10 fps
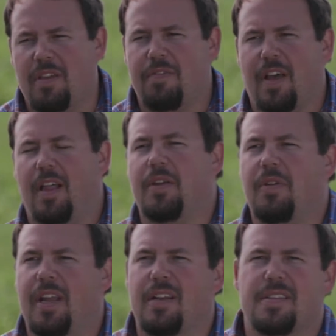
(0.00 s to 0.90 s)

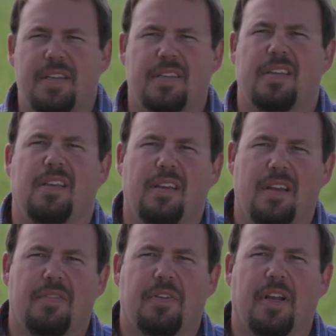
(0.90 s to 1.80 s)
evaluated 16
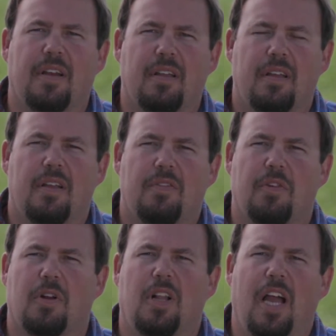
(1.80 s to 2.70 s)
different
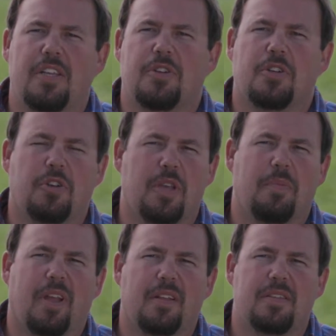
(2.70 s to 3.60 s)
fertilizer
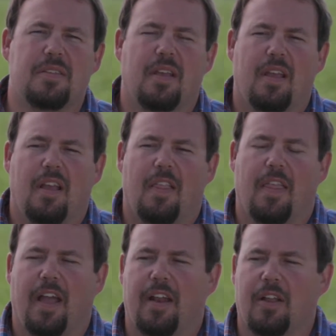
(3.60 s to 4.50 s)
treatments
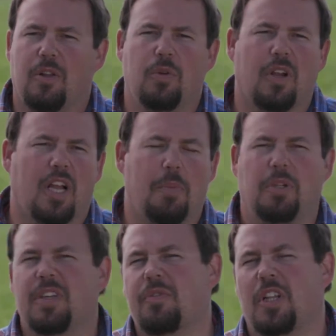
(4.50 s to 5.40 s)
that include a couple
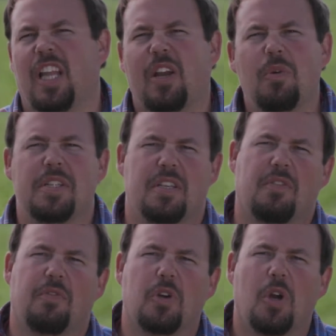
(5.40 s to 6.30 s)
different liquids and
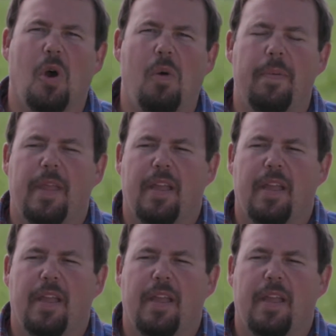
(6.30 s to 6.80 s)
furrow.